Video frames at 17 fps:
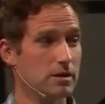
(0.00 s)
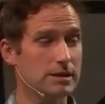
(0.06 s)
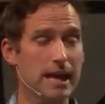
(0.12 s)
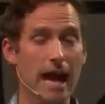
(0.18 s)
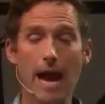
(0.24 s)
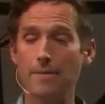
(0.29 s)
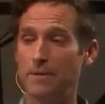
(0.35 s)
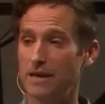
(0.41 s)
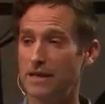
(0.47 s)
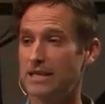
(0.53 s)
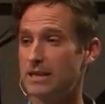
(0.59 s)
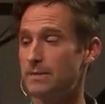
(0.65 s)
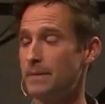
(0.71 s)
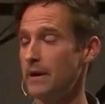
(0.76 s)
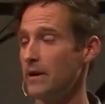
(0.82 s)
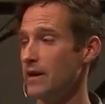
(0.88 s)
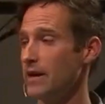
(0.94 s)
type
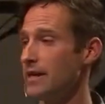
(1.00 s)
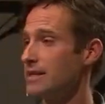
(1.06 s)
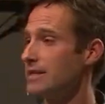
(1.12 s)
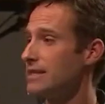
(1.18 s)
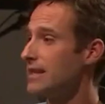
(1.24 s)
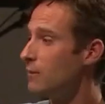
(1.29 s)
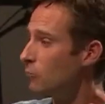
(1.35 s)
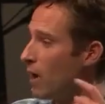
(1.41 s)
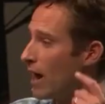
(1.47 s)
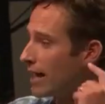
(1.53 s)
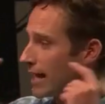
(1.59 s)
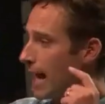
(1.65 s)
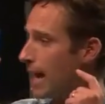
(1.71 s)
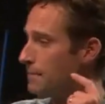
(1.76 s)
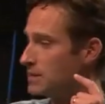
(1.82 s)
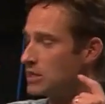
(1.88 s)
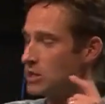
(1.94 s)
experience than what
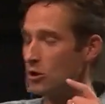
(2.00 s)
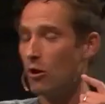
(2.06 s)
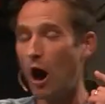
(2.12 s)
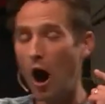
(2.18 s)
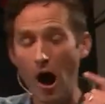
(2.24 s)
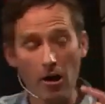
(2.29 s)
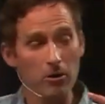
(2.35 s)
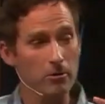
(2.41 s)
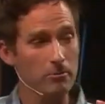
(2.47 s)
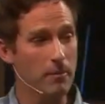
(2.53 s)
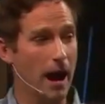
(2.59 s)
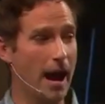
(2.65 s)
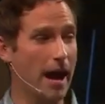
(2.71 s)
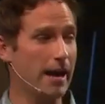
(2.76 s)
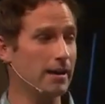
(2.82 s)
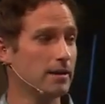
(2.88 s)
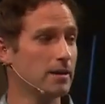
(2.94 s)
comes to our
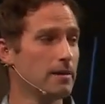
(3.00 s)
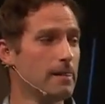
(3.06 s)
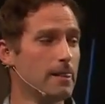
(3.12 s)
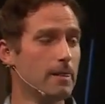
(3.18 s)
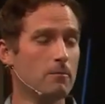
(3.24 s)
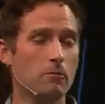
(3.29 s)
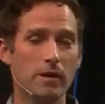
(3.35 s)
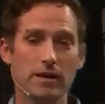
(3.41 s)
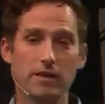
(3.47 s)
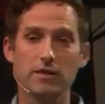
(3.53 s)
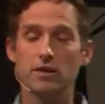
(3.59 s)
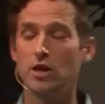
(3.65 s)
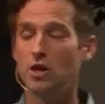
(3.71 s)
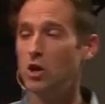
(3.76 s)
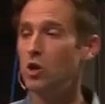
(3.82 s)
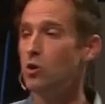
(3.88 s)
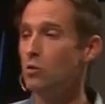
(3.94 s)
mind with
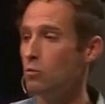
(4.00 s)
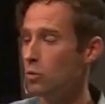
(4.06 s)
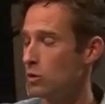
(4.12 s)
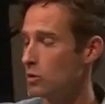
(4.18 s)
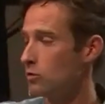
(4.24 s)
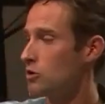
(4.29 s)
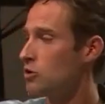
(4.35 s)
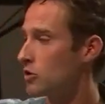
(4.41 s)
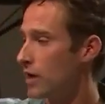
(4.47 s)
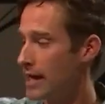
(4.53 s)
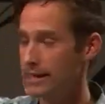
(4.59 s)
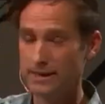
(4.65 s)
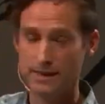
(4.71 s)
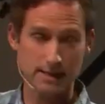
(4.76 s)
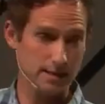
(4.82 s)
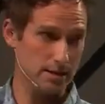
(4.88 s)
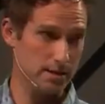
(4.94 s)
the new world trade
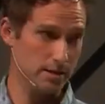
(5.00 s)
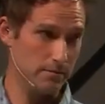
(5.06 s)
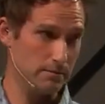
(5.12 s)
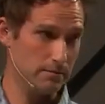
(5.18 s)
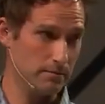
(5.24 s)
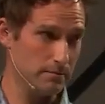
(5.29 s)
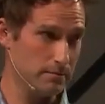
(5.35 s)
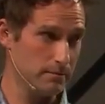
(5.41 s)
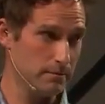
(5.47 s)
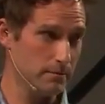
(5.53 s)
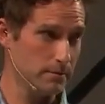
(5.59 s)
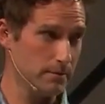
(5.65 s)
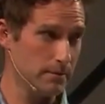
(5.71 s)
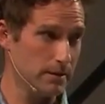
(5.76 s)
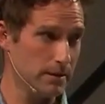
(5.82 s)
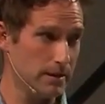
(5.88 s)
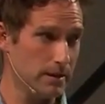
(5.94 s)
system.
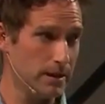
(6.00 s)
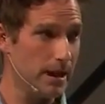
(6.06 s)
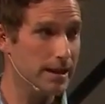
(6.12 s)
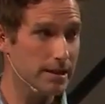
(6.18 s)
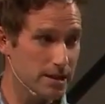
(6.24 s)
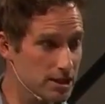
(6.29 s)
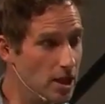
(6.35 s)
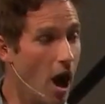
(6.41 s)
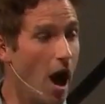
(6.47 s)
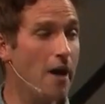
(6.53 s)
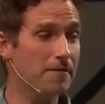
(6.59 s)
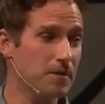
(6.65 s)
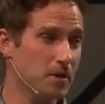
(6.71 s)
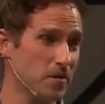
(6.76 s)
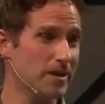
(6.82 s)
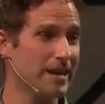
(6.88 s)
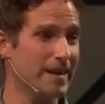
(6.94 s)
It's
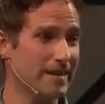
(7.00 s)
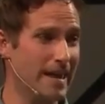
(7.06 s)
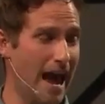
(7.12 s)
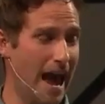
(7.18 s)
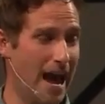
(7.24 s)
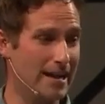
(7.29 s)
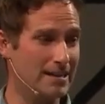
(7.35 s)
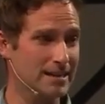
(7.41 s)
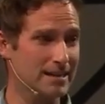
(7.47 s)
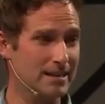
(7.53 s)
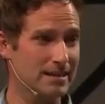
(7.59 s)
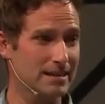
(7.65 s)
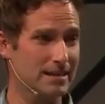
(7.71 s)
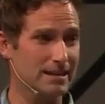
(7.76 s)
softer than that.